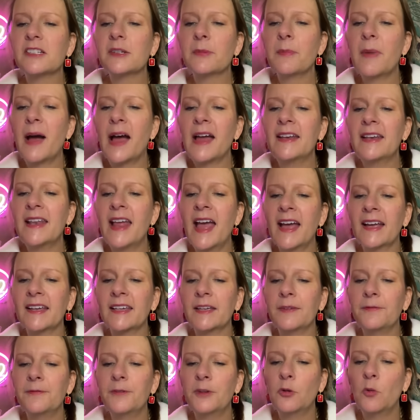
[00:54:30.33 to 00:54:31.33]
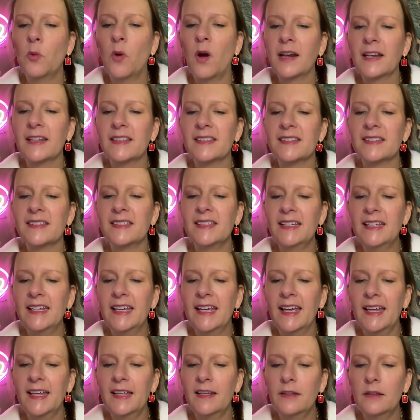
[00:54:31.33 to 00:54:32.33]
to my neck if you want to see
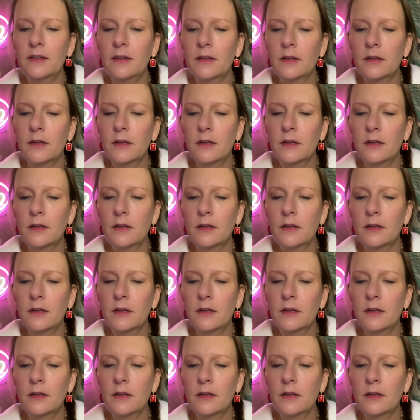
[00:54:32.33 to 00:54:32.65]
it.